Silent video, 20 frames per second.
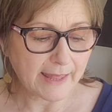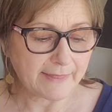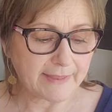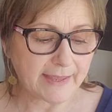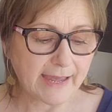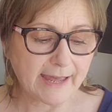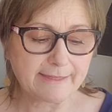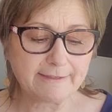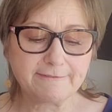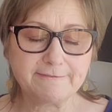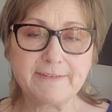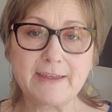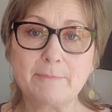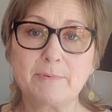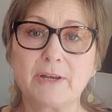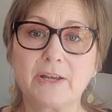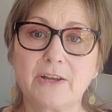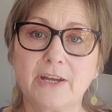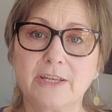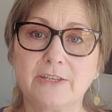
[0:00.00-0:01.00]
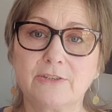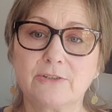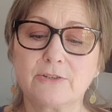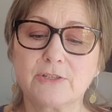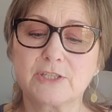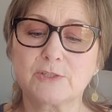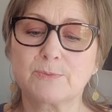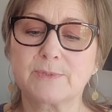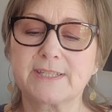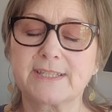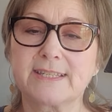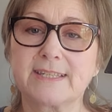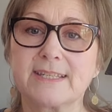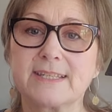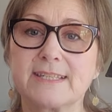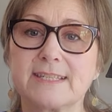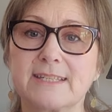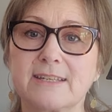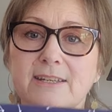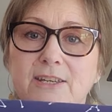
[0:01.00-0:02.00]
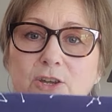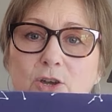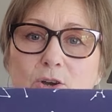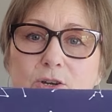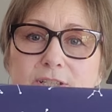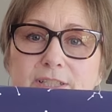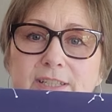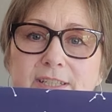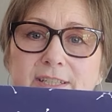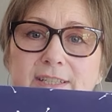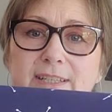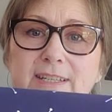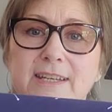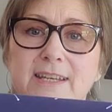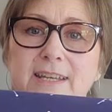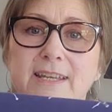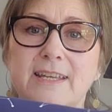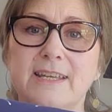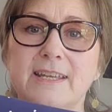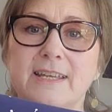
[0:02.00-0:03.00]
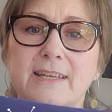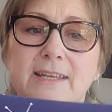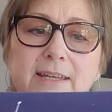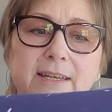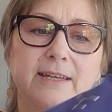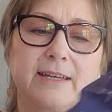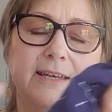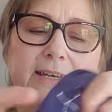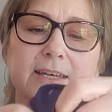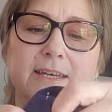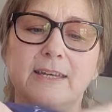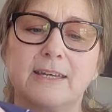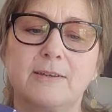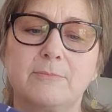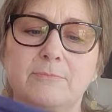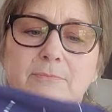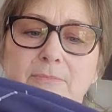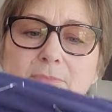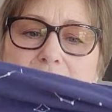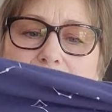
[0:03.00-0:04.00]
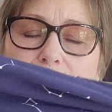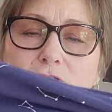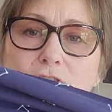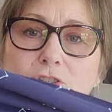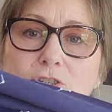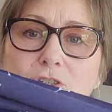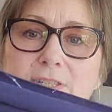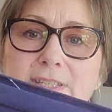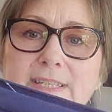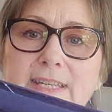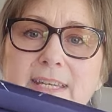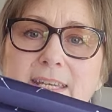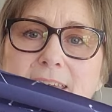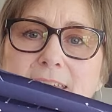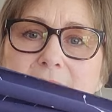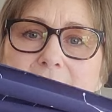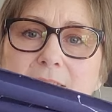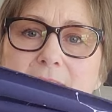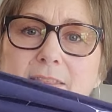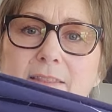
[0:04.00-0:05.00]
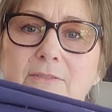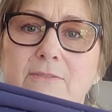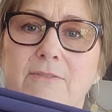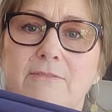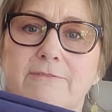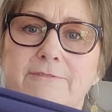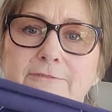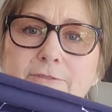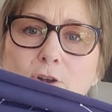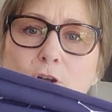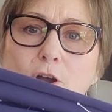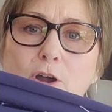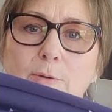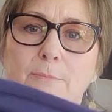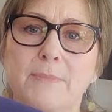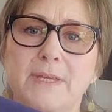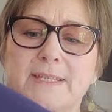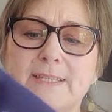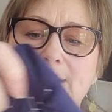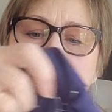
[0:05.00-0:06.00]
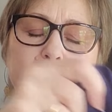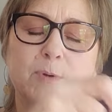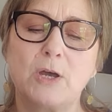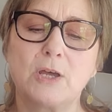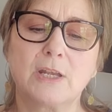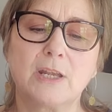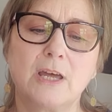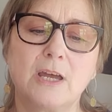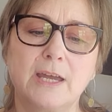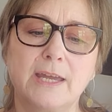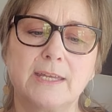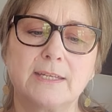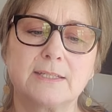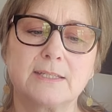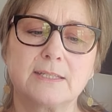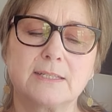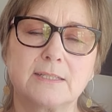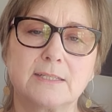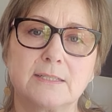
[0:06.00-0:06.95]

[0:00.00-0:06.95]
the other fabric I used was this cotton jersey from Spotlight.